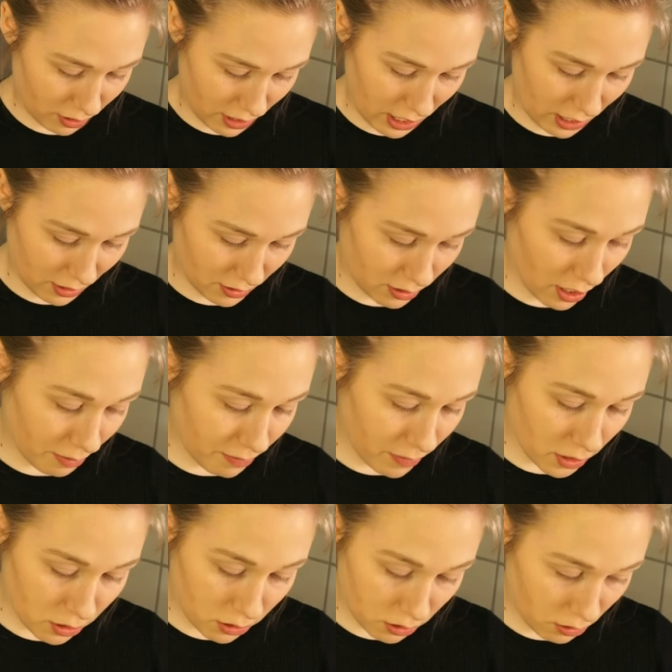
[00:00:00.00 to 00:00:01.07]
Okay, so I'm
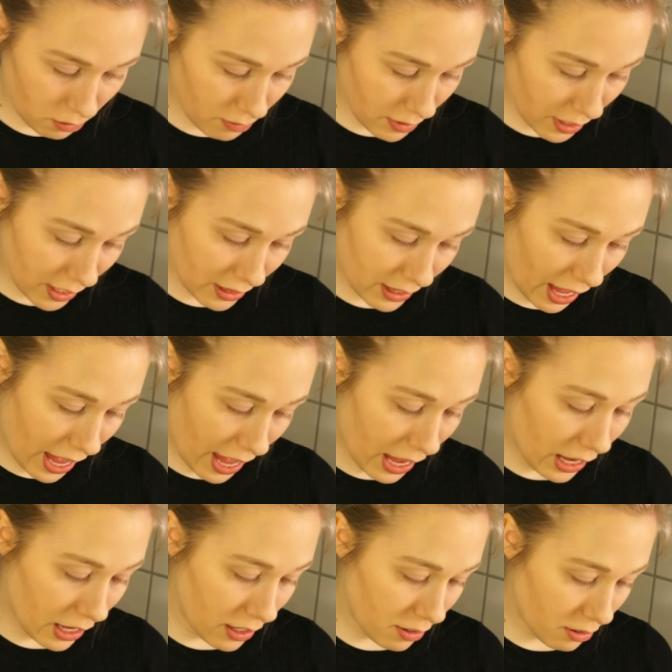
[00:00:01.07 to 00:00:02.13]
assuming
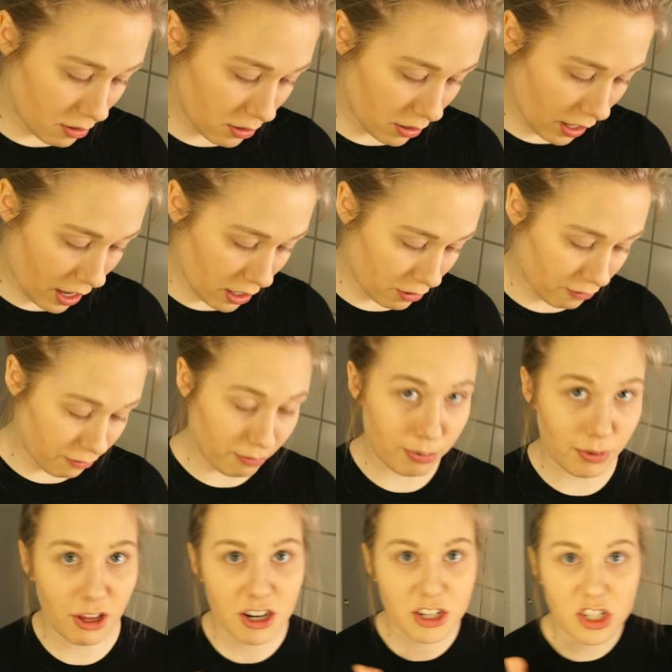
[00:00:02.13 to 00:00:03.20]
that kind of
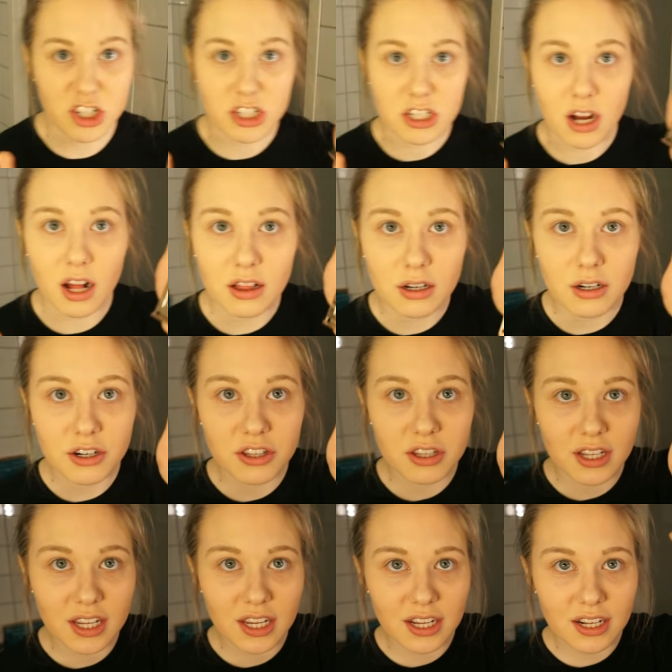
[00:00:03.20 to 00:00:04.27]
blush color
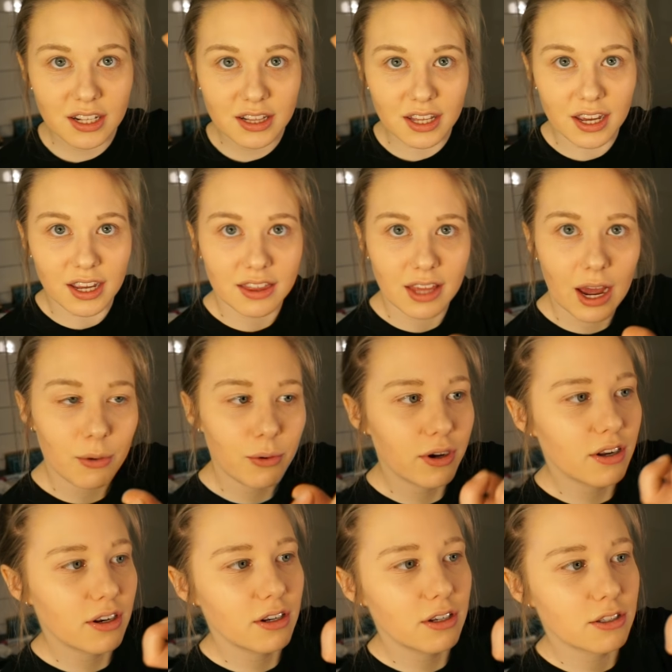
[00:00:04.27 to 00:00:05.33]
thingy, like that
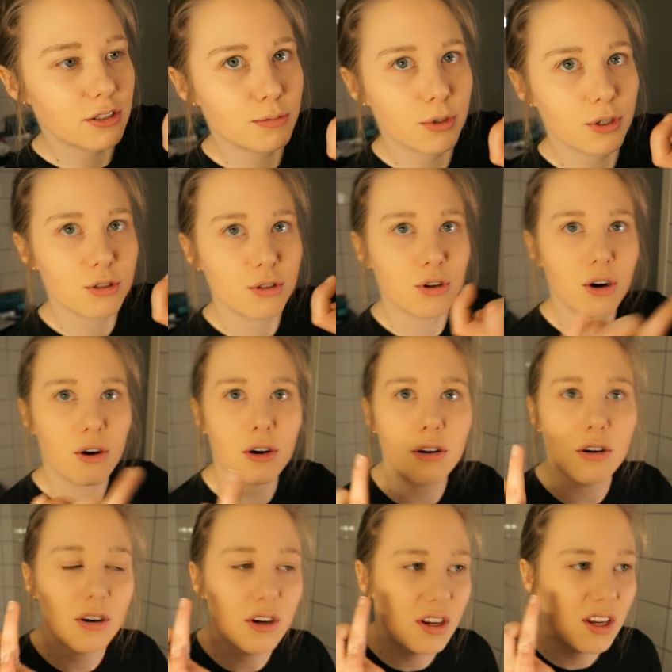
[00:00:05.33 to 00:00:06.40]
one, is supposed to
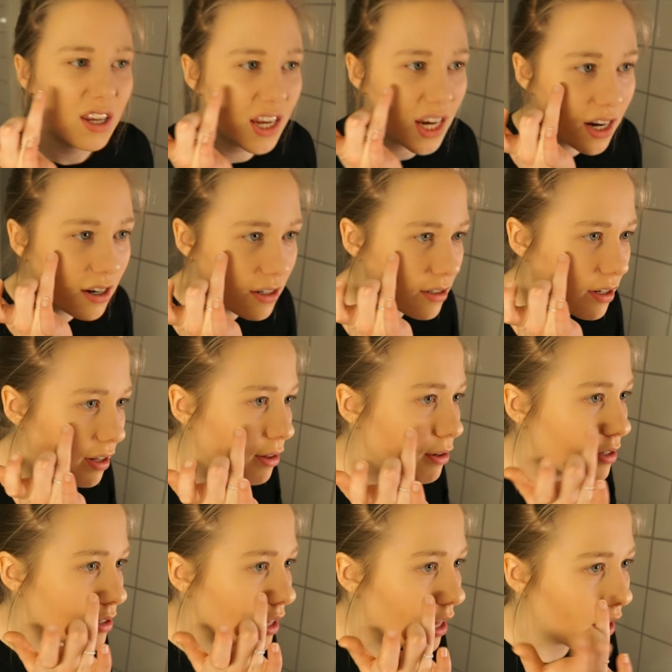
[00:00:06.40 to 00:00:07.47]
go here, so it
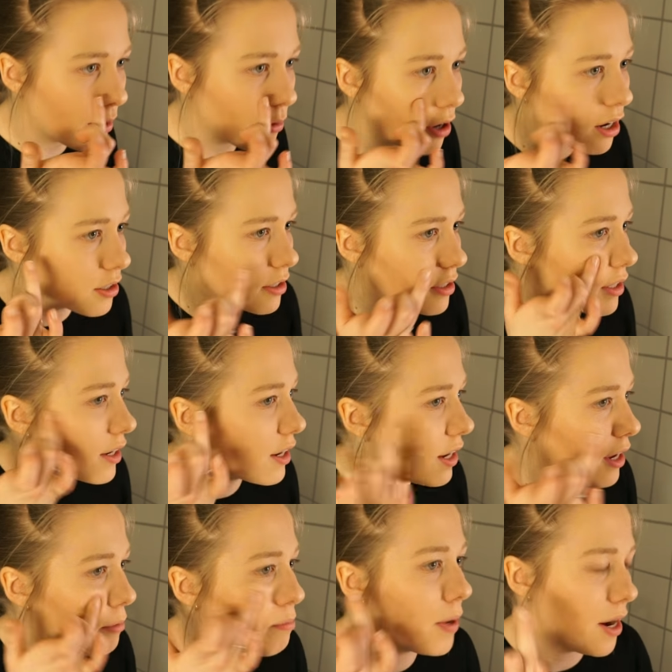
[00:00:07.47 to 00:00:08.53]
looks like I'm
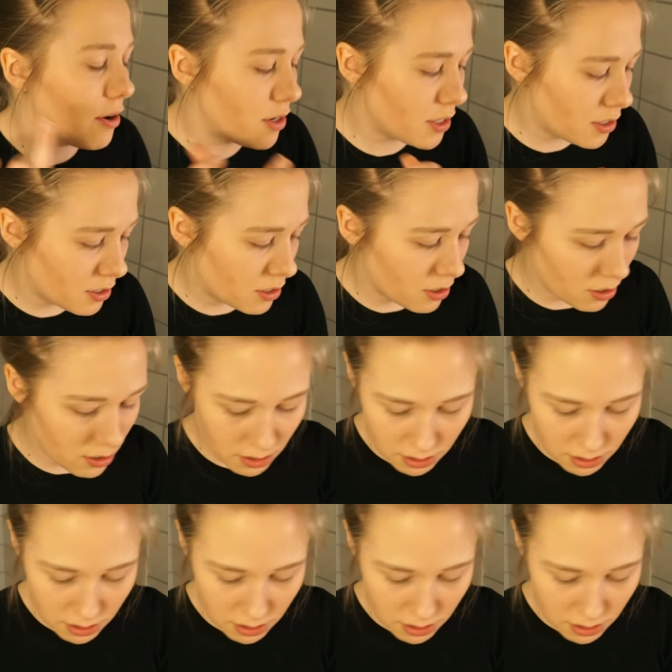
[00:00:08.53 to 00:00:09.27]
constantly embarrassed.